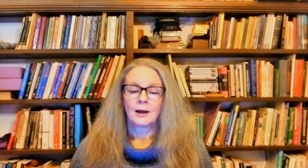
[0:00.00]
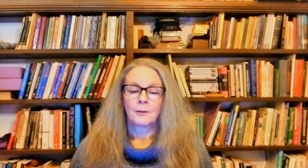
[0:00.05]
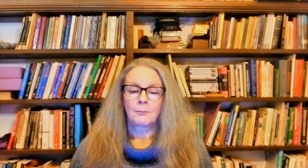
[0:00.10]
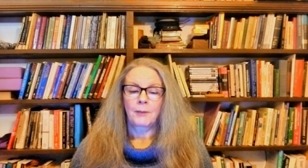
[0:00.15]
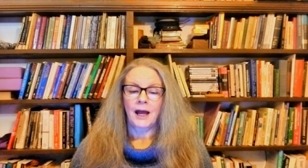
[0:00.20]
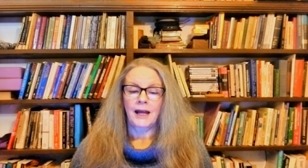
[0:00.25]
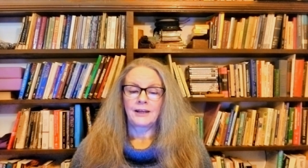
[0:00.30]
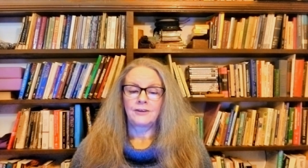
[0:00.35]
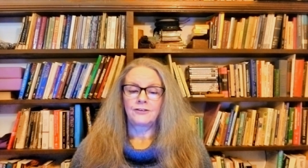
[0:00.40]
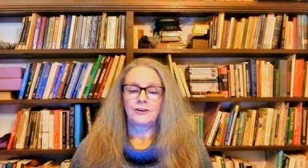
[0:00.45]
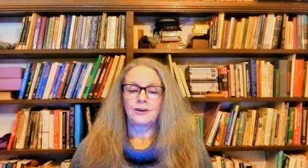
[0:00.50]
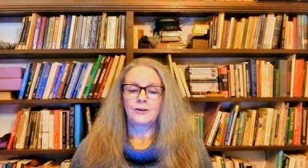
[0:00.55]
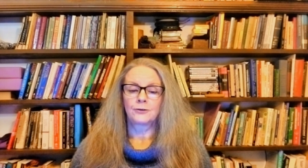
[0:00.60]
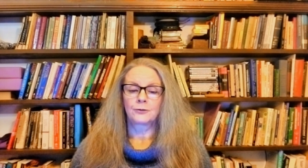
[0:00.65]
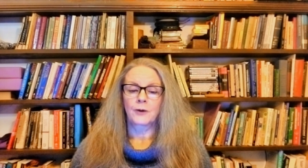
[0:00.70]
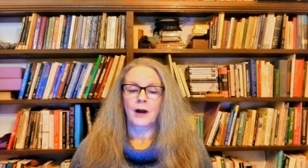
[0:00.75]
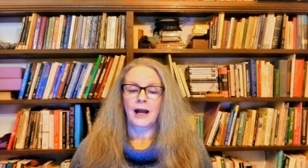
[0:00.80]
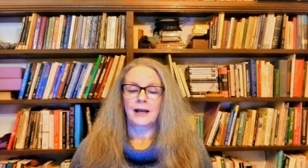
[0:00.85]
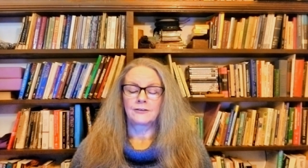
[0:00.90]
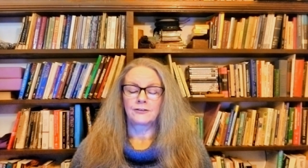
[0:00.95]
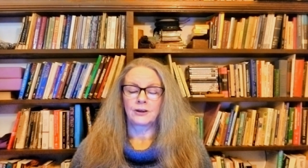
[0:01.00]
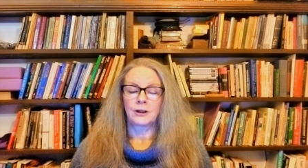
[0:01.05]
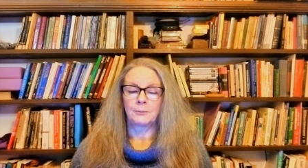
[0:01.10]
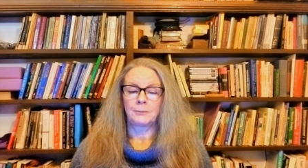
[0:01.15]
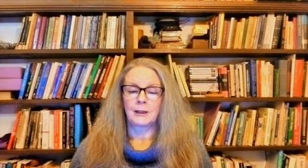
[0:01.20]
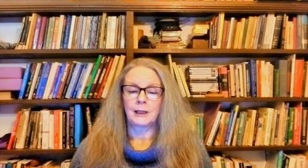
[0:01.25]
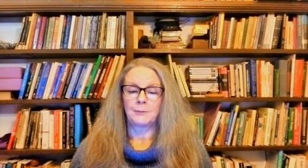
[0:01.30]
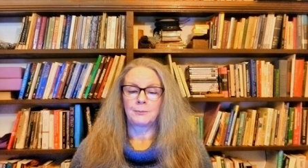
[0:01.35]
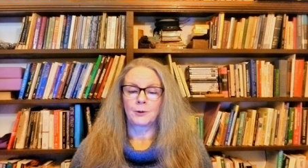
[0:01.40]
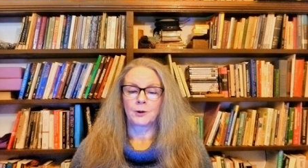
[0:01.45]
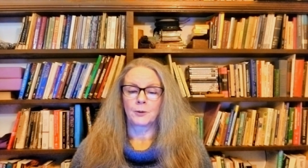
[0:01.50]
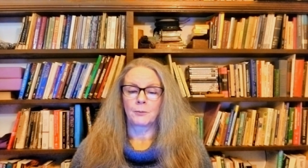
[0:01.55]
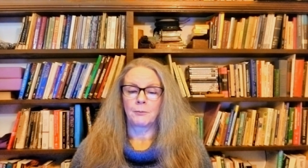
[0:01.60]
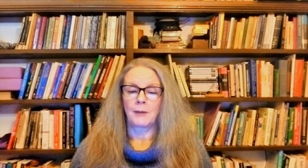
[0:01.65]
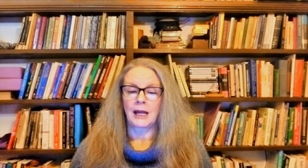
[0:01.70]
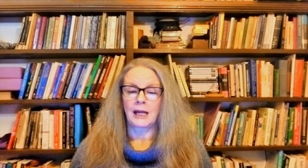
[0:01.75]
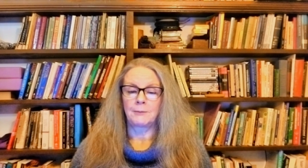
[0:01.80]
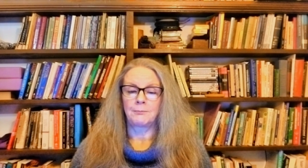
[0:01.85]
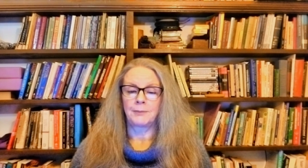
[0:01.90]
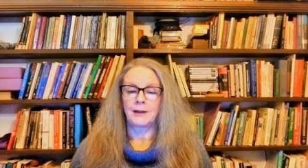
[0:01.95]
Pisces rising people
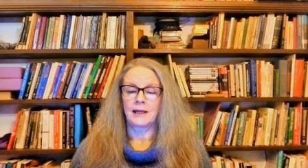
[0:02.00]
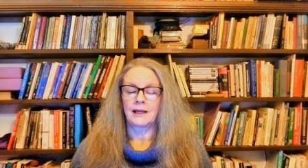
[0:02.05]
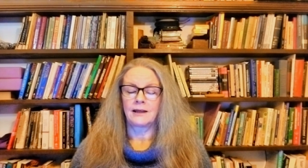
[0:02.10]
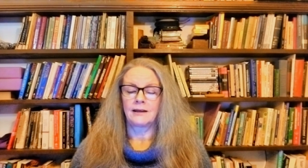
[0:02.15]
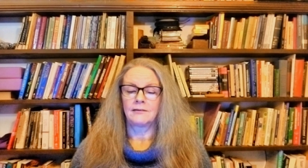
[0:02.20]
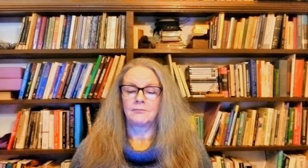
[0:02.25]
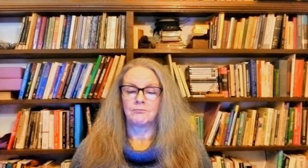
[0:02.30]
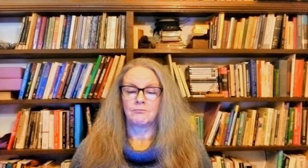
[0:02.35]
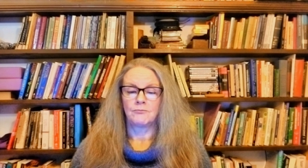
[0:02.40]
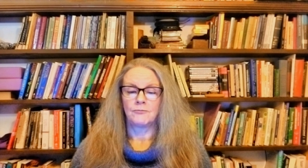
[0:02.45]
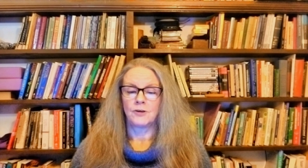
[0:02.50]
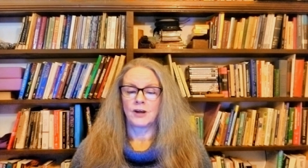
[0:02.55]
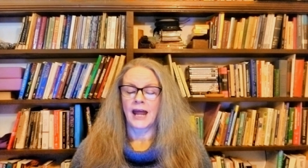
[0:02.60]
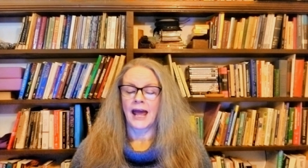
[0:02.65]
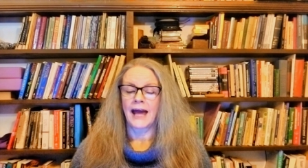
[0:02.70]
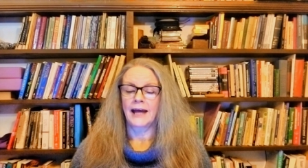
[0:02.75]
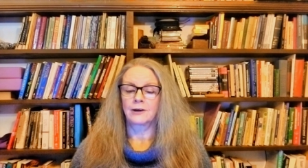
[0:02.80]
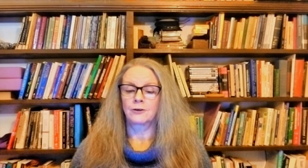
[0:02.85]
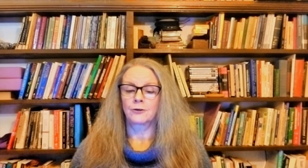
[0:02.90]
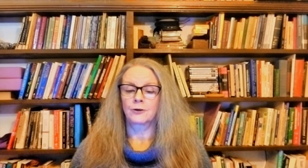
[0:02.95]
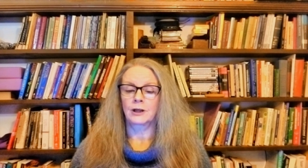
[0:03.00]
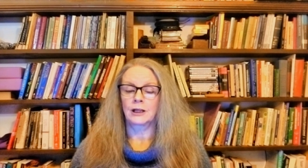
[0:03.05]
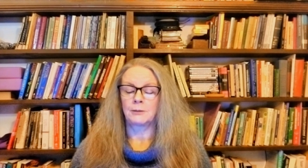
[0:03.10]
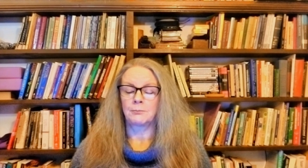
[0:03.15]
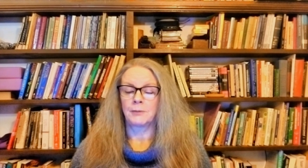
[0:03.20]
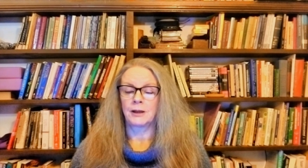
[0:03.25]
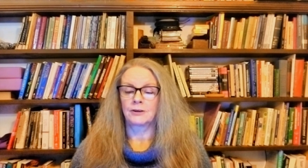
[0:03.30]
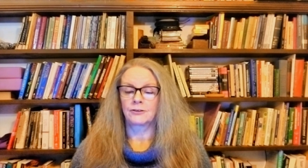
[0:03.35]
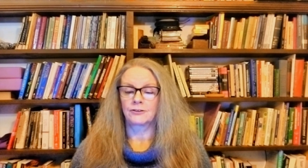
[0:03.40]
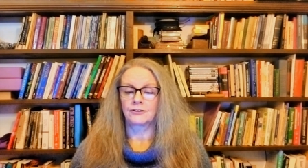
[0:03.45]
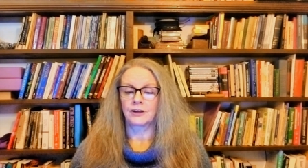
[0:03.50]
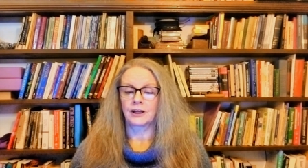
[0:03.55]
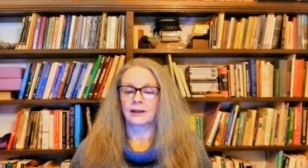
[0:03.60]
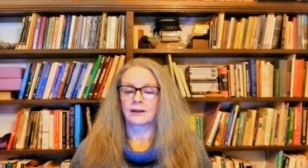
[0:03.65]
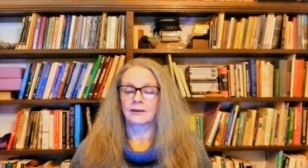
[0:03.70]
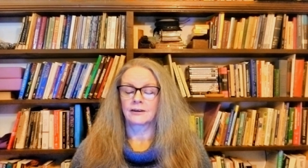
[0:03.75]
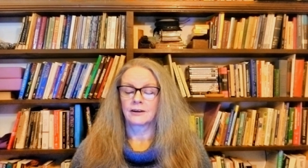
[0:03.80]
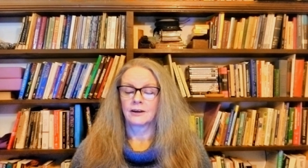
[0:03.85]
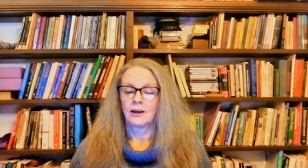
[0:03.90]
may be naturally mystic,